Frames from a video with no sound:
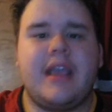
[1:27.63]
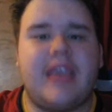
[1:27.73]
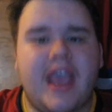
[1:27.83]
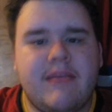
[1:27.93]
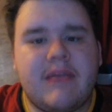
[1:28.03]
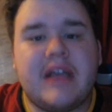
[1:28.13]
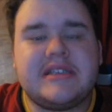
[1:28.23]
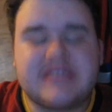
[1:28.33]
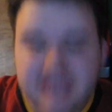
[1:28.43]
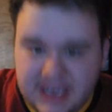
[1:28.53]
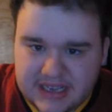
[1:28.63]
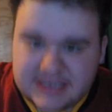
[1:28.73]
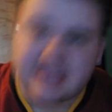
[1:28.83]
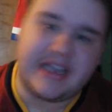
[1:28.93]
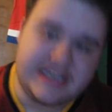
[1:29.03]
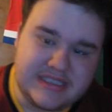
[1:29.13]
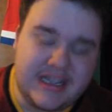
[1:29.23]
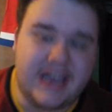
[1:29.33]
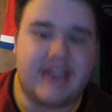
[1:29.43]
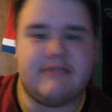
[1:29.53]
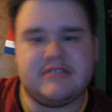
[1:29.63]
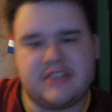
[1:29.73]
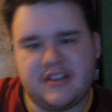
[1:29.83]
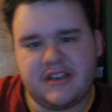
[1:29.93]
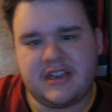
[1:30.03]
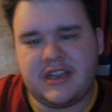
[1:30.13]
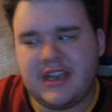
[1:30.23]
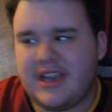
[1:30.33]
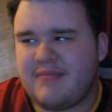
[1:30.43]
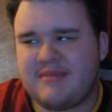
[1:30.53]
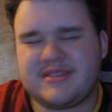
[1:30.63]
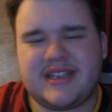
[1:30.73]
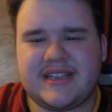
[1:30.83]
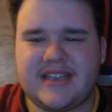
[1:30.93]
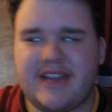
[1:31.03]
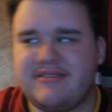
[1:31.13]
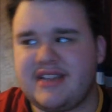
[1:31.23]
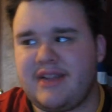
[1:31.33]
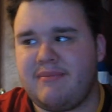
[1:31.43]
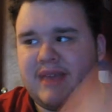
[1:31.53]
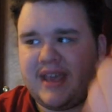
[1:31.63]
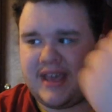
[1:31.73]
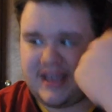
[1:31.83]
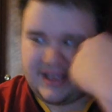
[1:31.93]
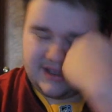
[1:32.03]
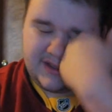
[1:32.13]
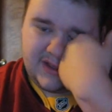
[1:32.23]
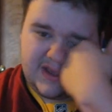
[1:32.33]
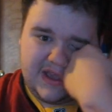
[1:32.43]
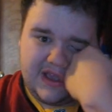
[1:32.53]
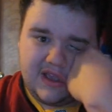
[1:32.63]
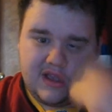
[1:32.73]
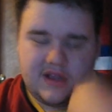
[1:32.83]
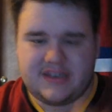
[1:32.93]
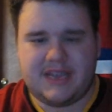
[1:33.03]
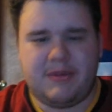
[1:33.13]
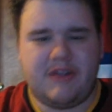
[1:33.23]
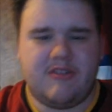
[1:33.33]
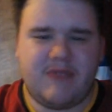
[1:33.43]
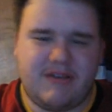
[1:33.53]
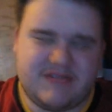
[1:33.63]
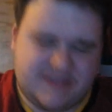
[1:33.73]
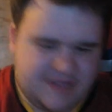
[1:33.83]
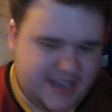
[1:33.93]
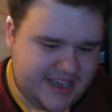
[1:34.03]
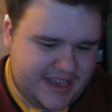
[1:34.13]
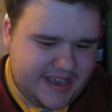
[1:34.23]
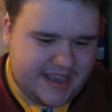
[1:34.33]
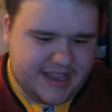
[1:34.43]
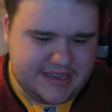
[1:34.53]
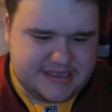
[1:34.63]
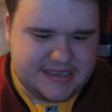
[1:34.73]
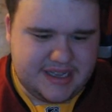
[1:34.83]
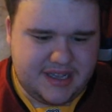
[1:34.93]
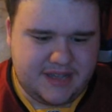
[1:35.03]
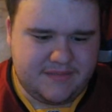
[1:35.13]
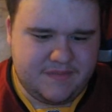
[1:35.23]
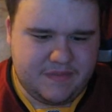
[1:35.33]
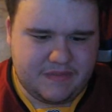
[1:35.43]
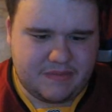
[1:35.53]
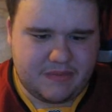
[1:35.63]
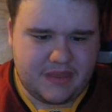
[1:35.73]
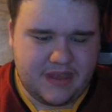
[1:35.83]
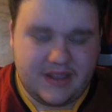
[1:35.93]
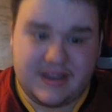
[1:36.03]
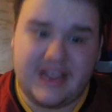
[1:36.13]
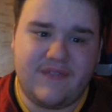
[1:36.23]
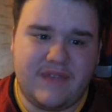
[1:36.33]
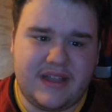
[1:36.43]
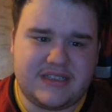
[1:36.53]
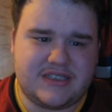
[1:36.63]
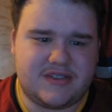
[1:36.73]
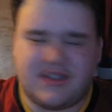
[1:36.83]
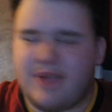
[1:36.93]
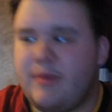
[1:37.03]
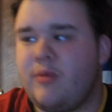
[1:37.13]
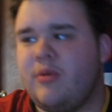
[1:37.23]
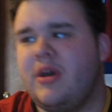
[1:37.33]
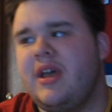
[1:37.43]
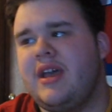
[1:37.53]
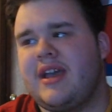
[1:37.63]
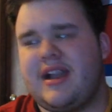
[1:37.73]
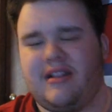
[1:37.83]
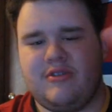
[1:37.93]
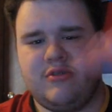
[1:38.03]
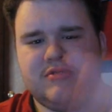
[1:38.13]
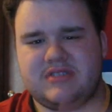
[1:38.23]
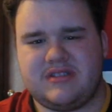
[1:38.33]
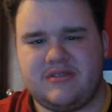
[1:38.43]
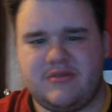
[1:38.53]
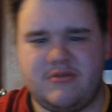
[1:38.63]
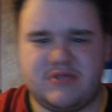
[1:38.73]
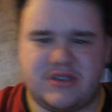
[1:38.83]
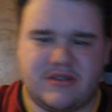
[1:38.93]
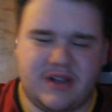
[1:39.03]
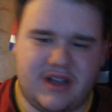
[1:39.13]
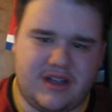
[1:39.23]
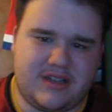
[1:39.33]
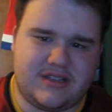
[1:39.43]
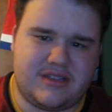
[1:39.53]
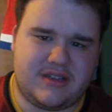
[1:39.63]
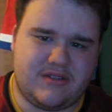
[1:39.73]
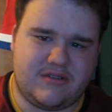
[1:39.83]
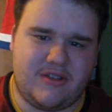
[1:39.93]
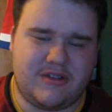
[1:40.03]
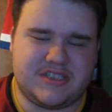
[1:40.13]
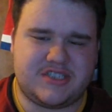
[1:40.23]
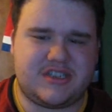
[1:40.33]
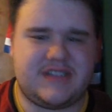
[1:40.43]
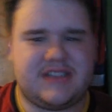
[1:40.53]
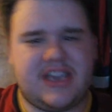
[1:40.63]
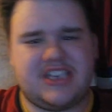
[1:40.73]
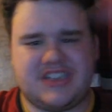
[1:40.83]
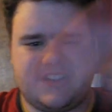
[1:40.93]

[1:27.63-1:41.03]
Game 6 last night, he was good. But besides that, he was kind of meh. JP Dumont was okay, I guess. Defense, a lot of people kind of lose their, lost in translation